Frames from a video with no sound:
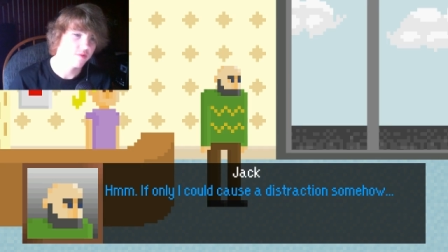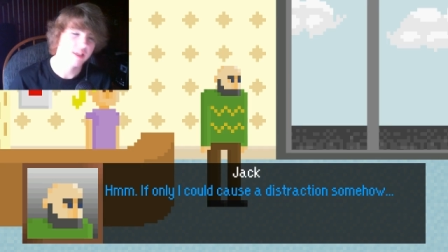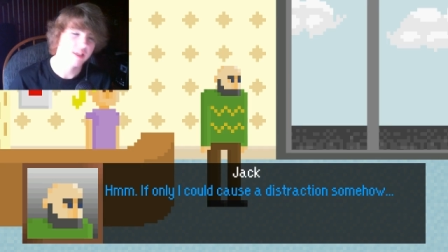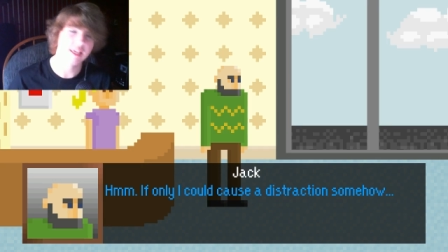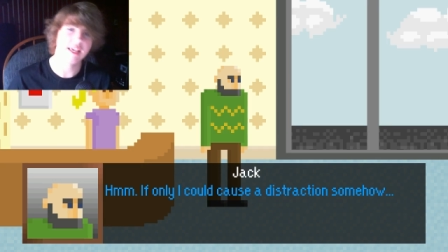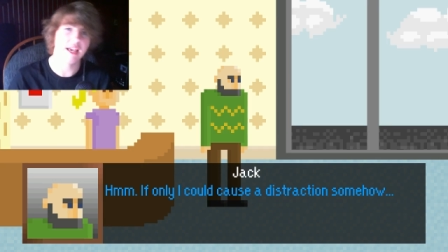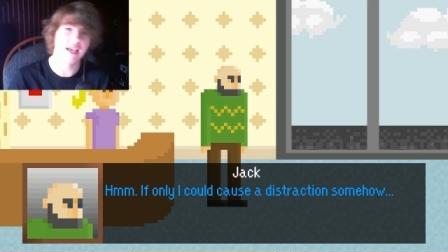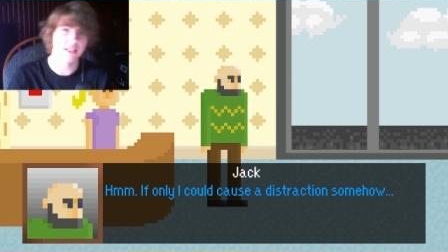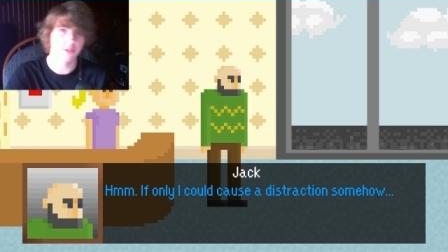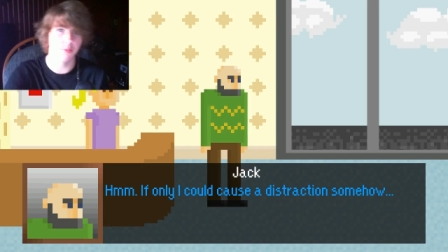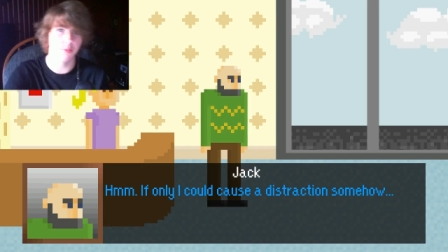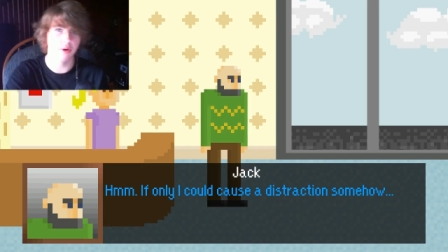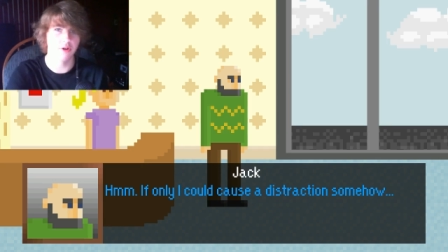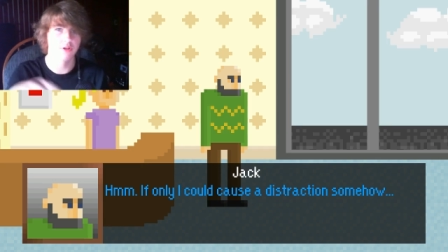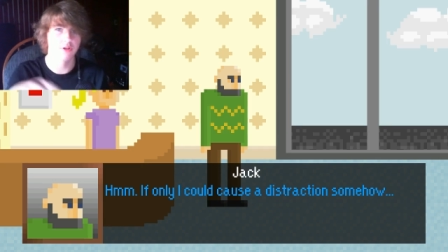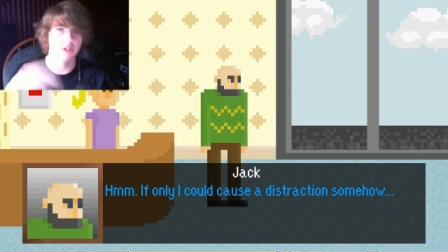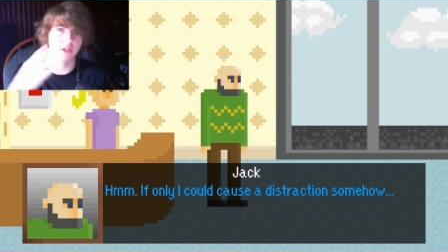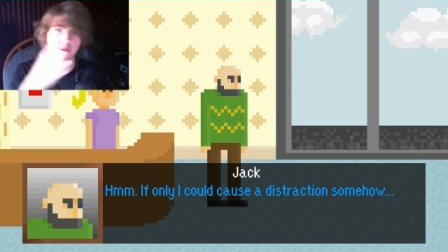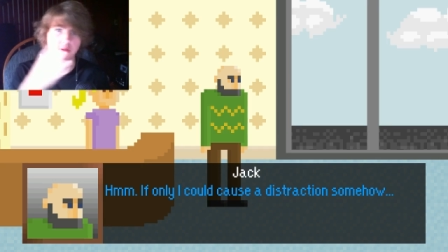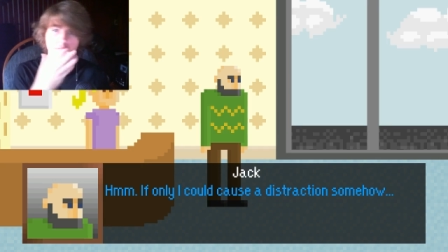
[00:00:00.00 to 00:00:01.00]
He has a
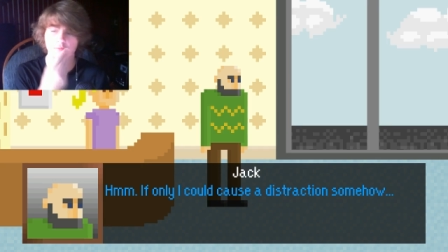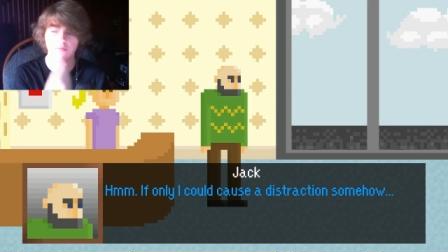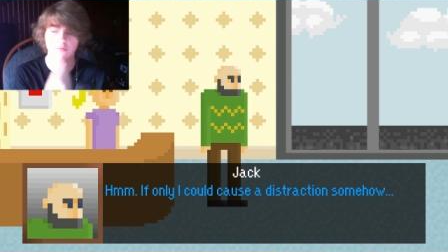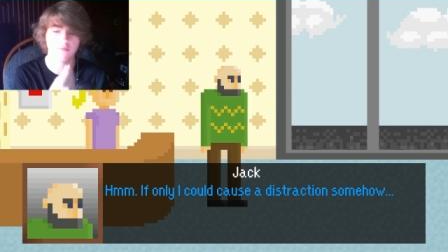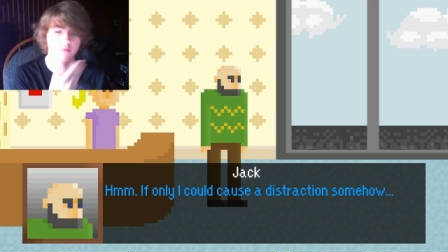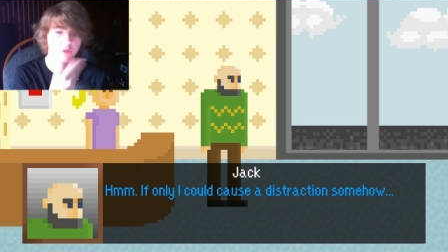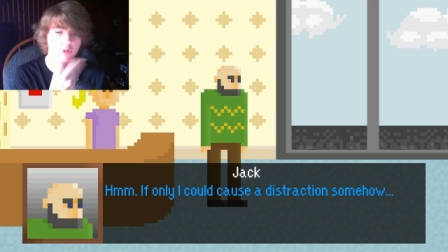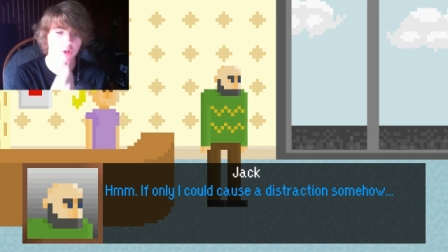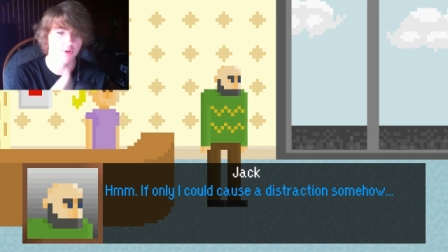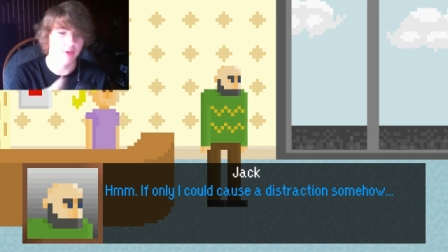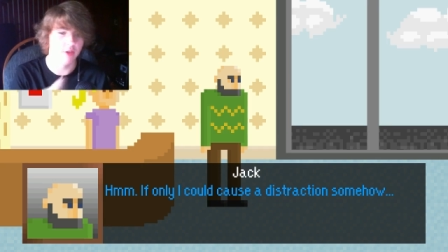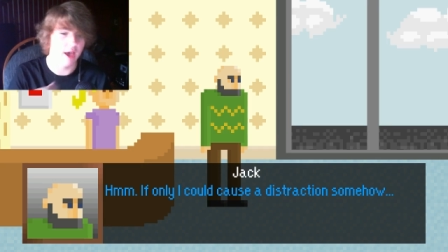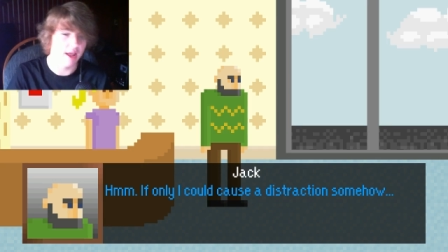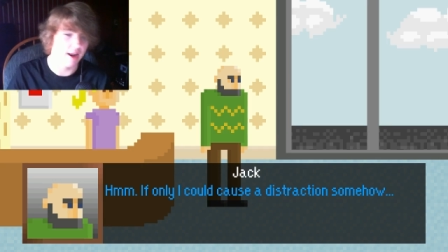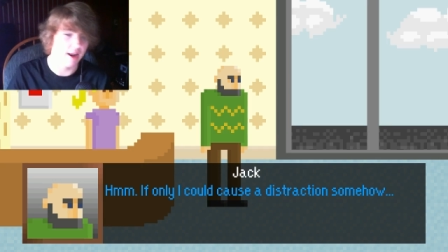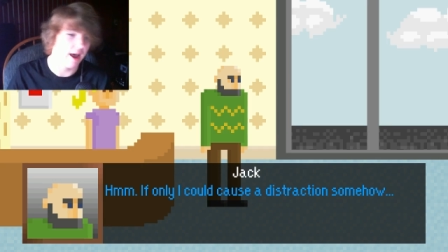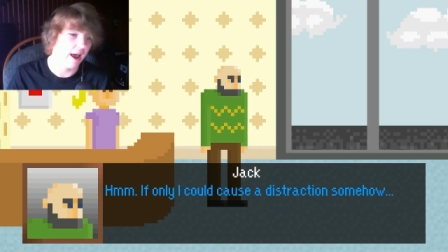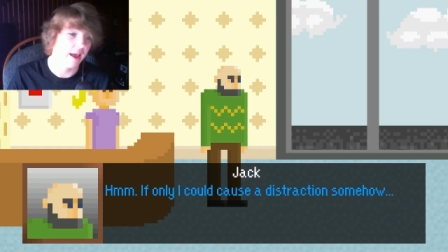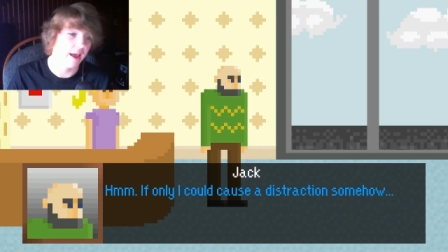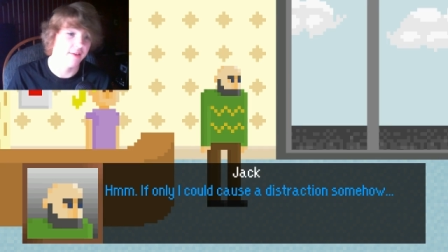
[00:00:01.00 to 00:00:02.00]
beard to do that.
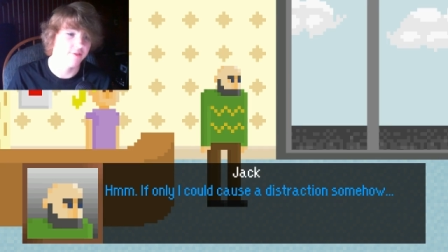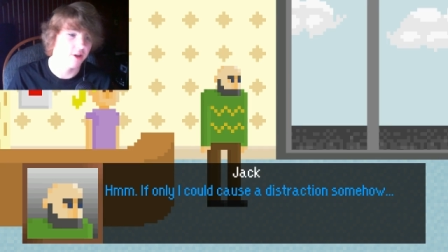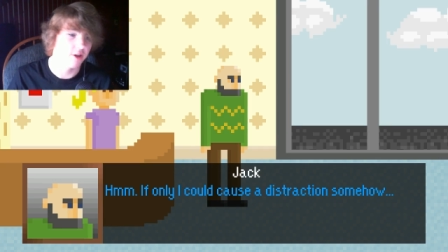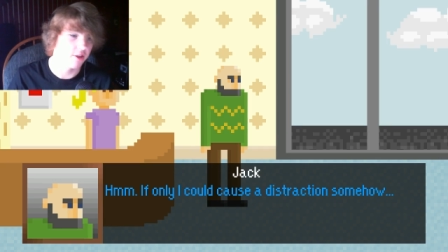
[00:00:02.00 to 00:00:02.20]
I have